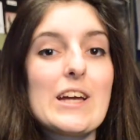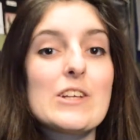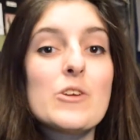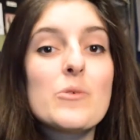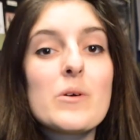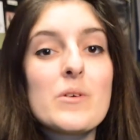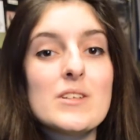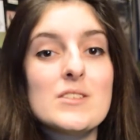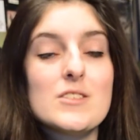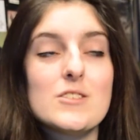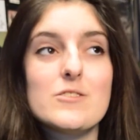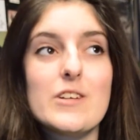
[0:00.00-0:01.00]
I knew I wanted
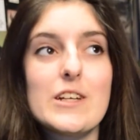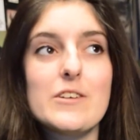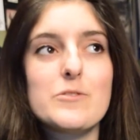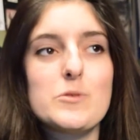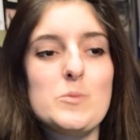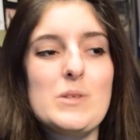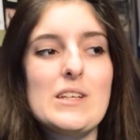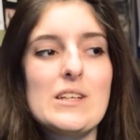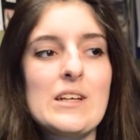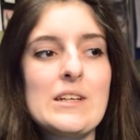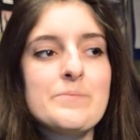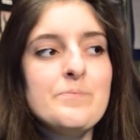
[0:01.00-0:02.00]
to do radio from the
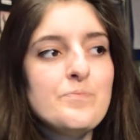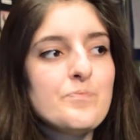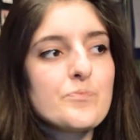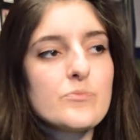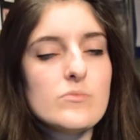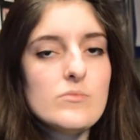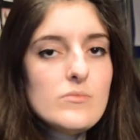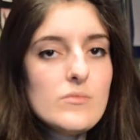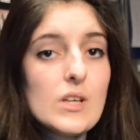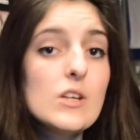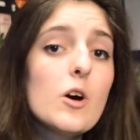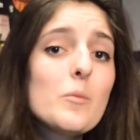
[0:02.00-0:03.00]
beginning.
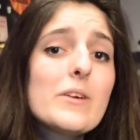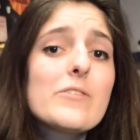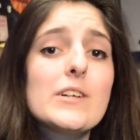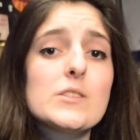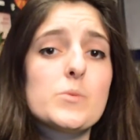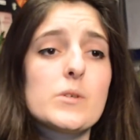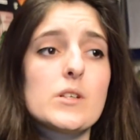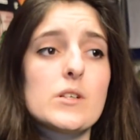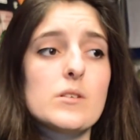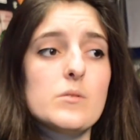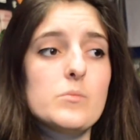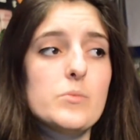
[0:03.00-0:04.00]
And all my friends
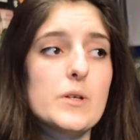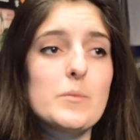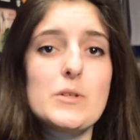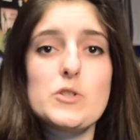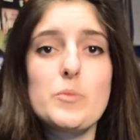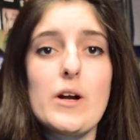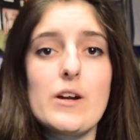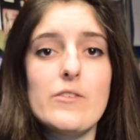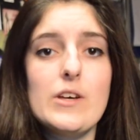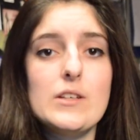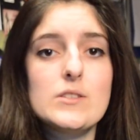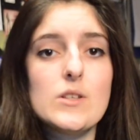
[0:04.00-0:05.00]
were pretty much a part of
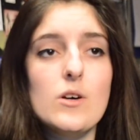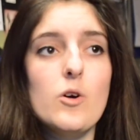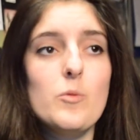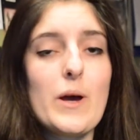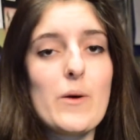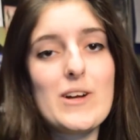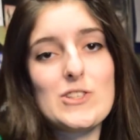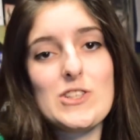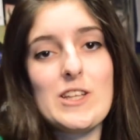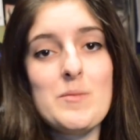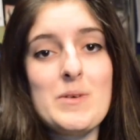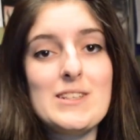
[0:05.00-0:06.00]
it, so by watching
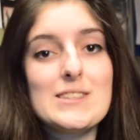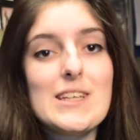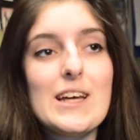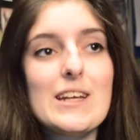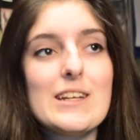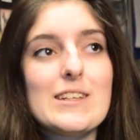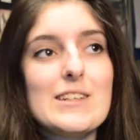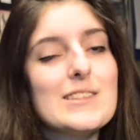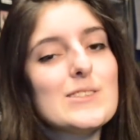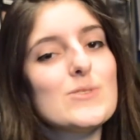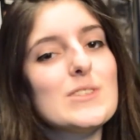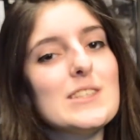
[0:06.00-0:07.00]
them I decided
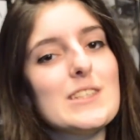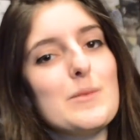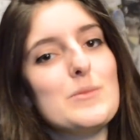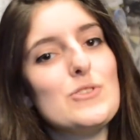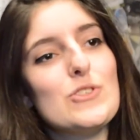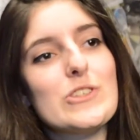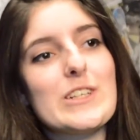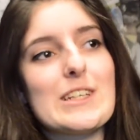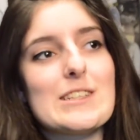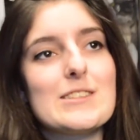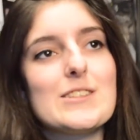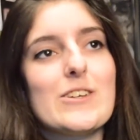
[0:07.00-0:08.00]
it's really time to join,
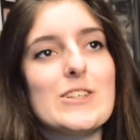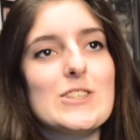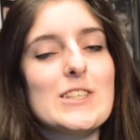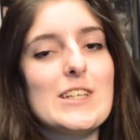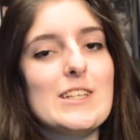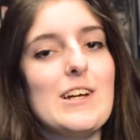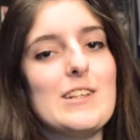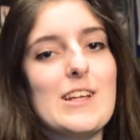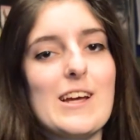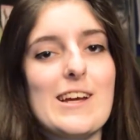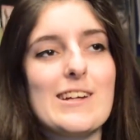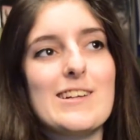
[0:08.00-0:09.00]
so I should get on
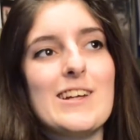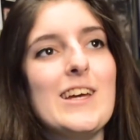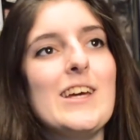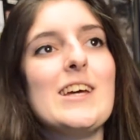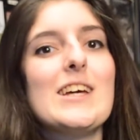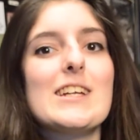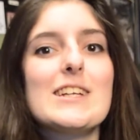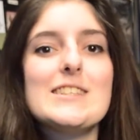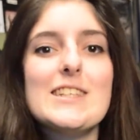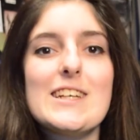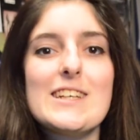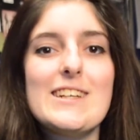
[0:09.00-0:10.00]
that. And I
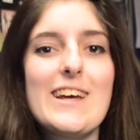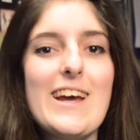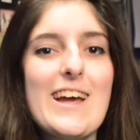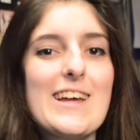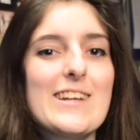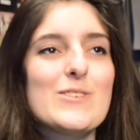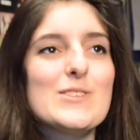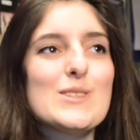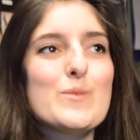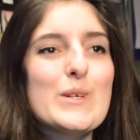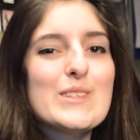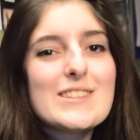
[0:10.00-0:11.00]
did, and it was
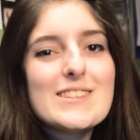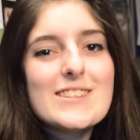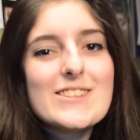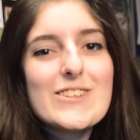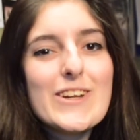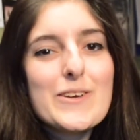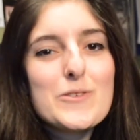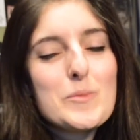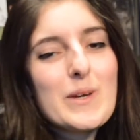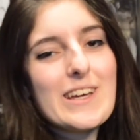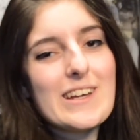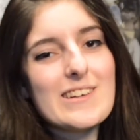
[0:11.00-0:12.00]
the best decision I
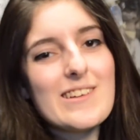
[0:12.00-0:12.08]
ever made.